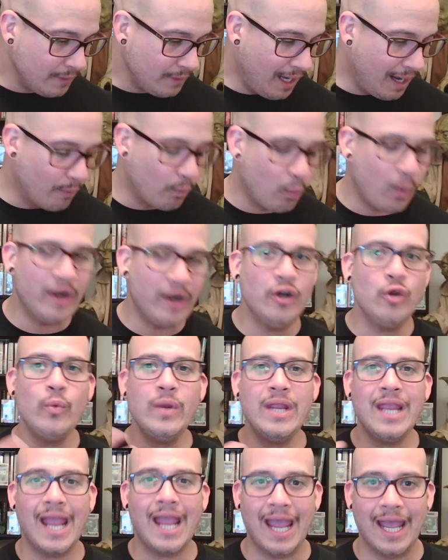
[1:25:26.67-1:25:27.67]
And where do
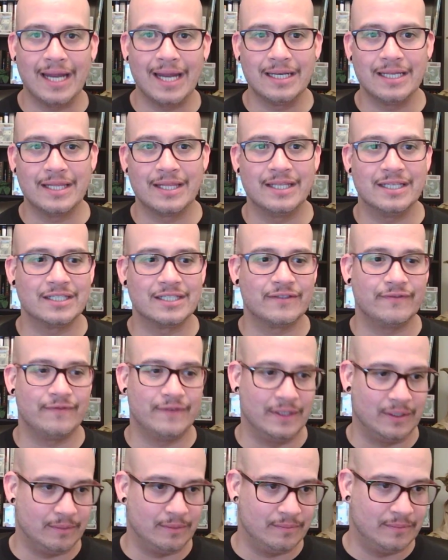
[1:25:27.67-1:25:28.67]
we end this
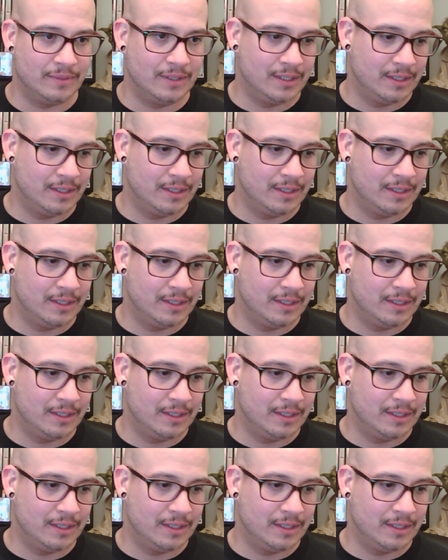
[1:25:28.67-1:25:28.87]
film?